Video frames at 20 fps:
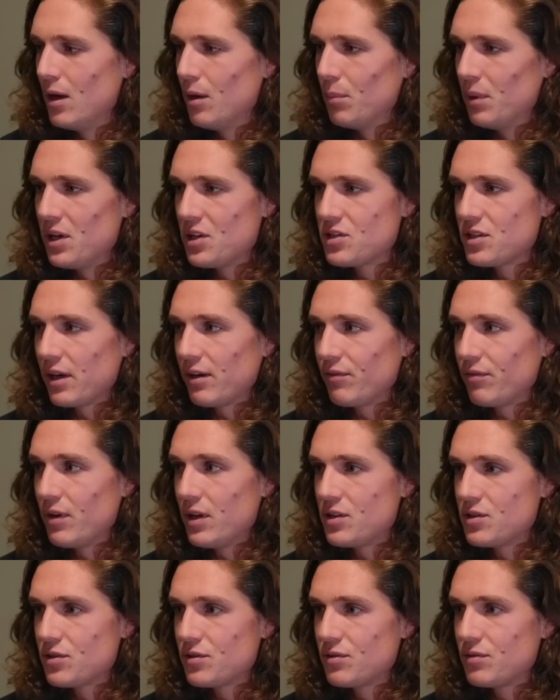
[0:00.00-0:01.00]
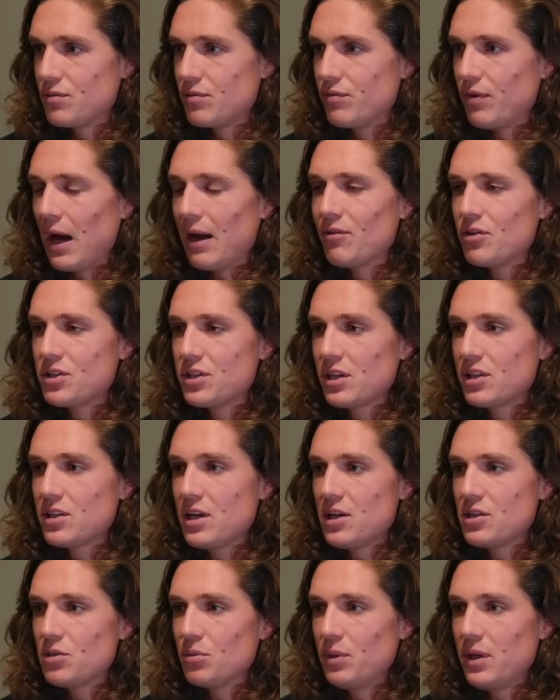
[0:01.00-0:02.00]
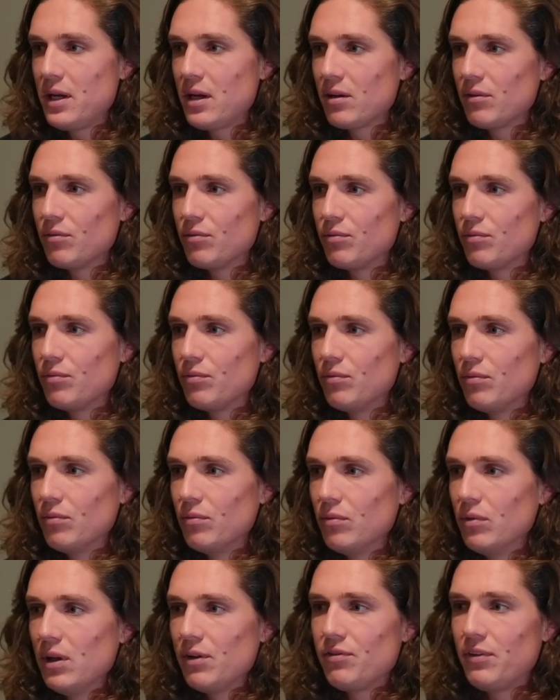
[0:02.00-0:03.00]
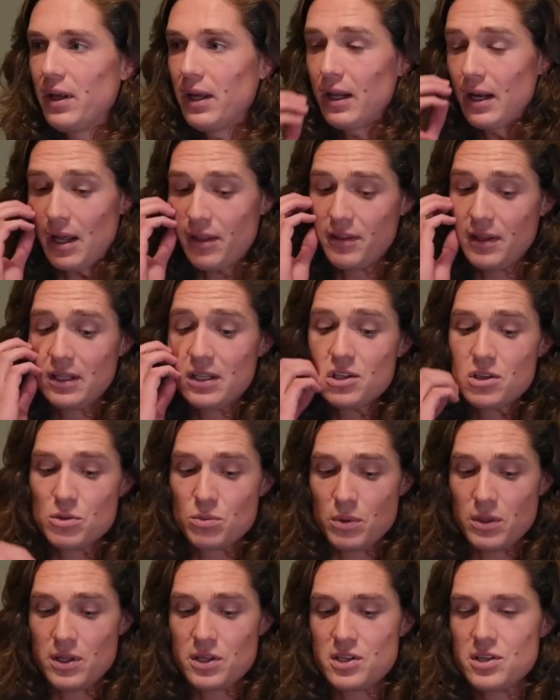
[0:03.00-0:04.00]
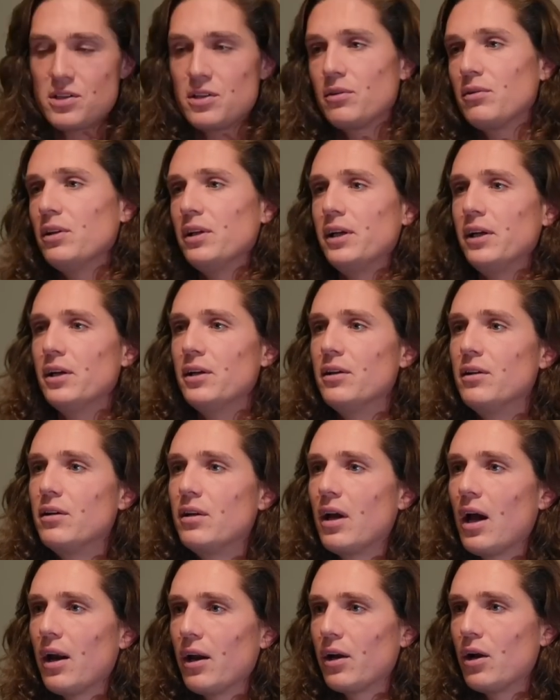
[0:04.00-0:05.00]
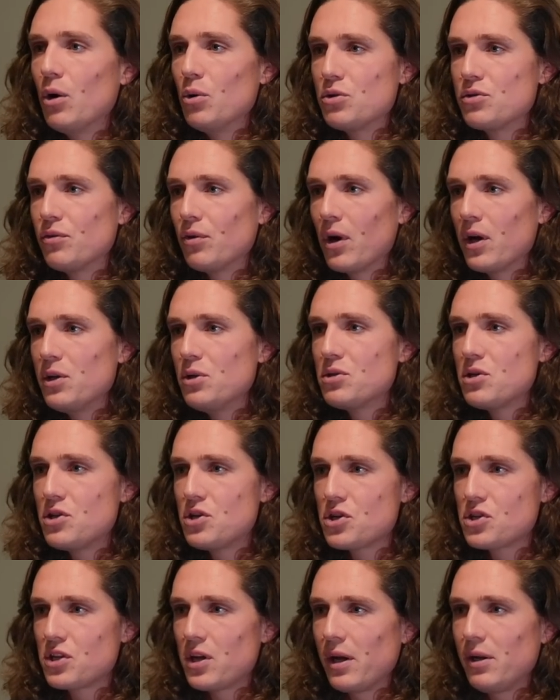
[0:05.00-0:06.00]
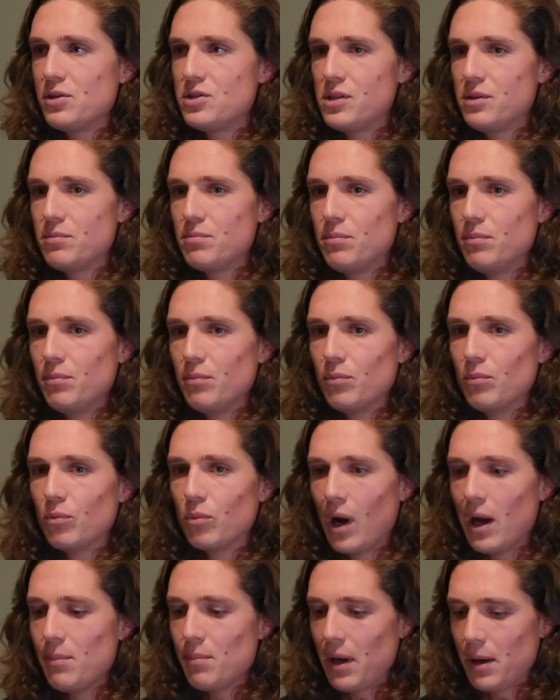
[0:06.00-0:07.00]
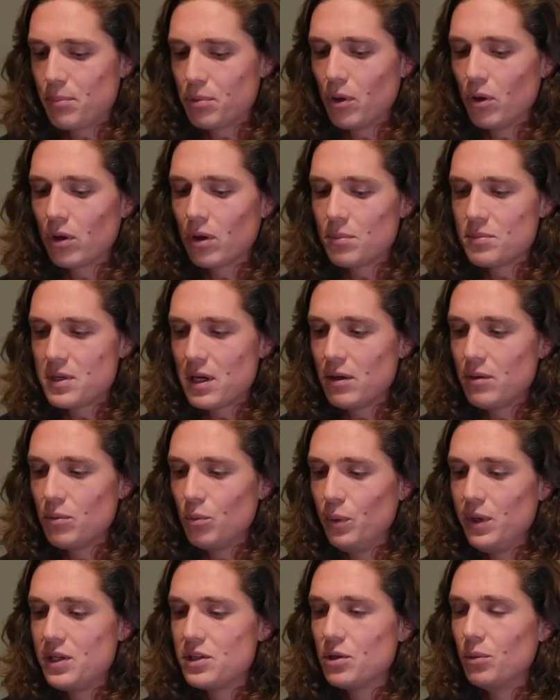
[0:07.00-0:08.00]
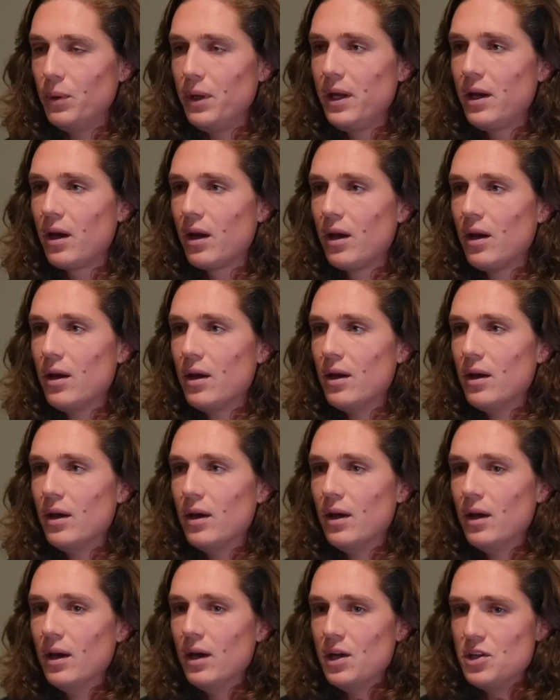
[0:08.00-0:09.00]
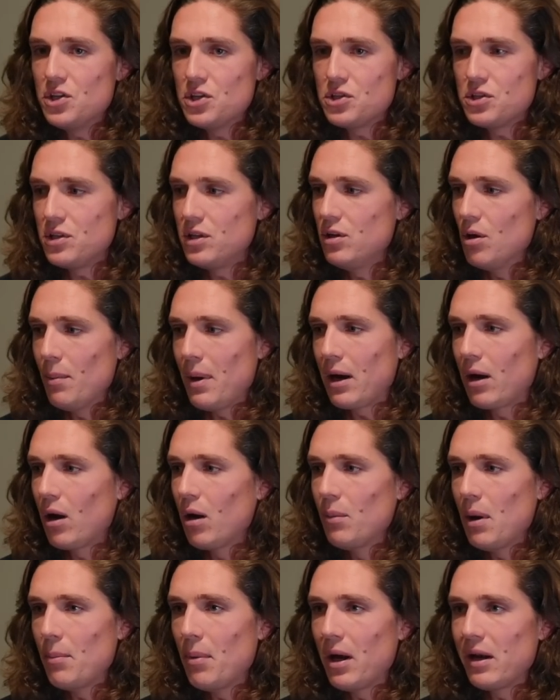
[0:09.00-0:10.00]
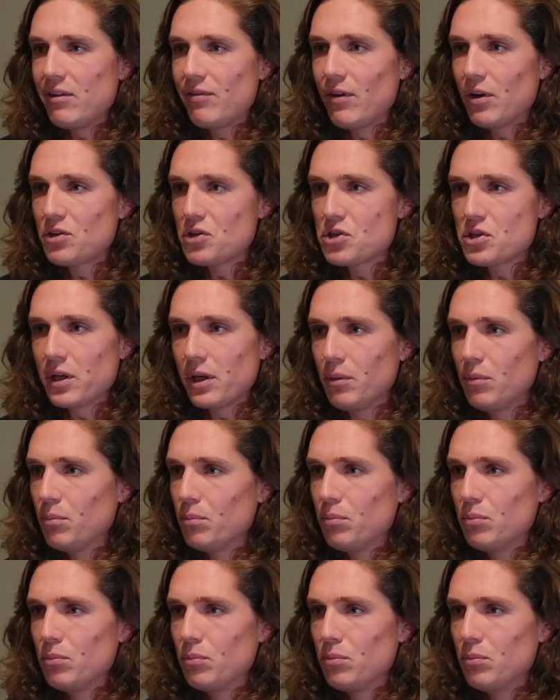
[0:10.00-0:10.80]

but it's like, it's five or six days a week of lifting. And I think this is what this is a really good kind of coach for. I used to just, like, write my programs out week to week and just, no matter how my body felt, just, like,